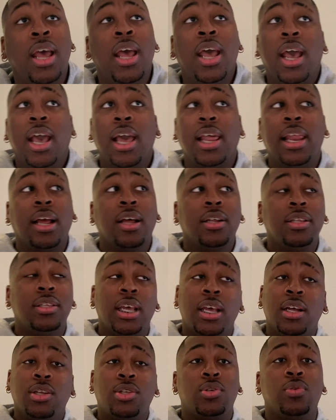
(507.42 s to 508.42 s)
And like a day
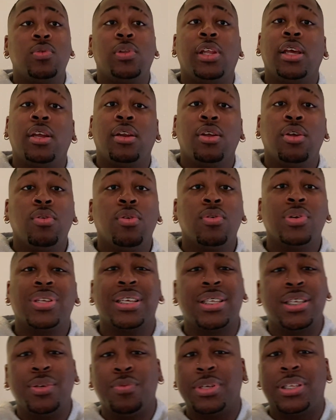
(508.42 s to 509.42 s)
or two later, you know,
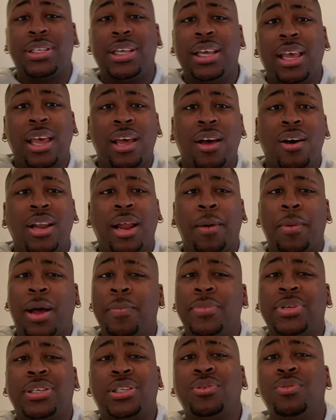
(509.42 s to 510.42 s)
since it was DL, I'm
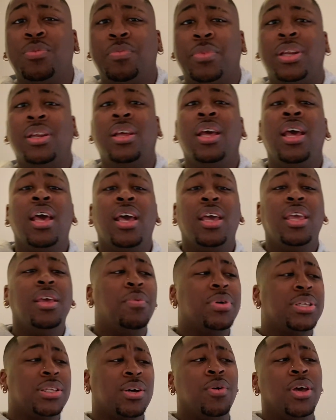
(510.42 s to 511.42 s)
assuming he
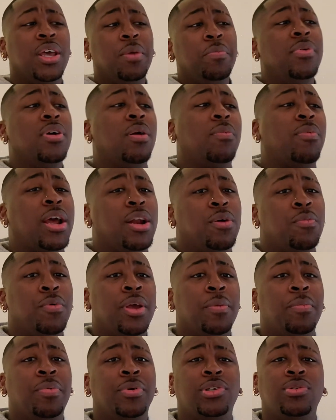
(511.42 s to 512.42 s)
wasn't going to hit me up right away.
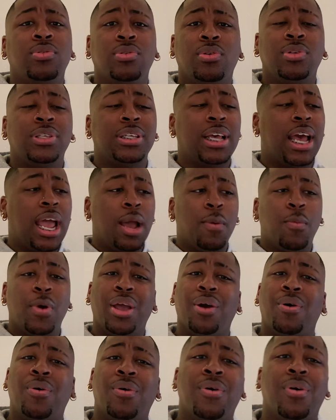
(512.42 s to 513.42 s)
But, you know, time
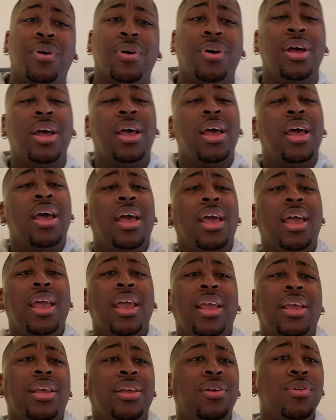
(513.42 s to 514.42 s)
went on.
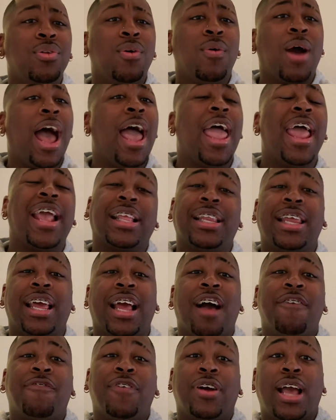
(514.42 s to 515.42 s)
And, you know, I act like
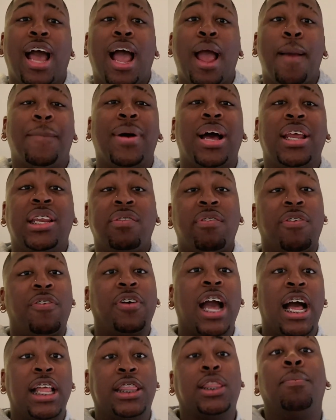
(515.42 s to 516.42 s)
I forgot, but I never
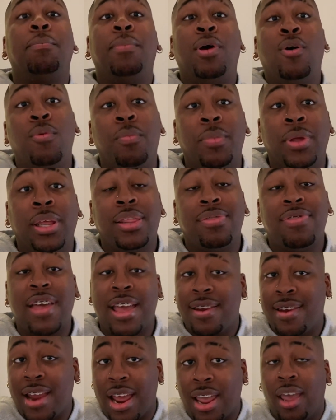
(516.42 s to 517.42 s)
forgot the moment that
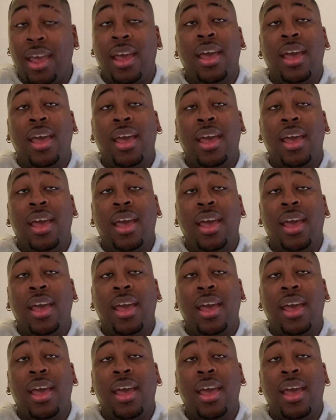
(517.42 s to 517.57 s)
night.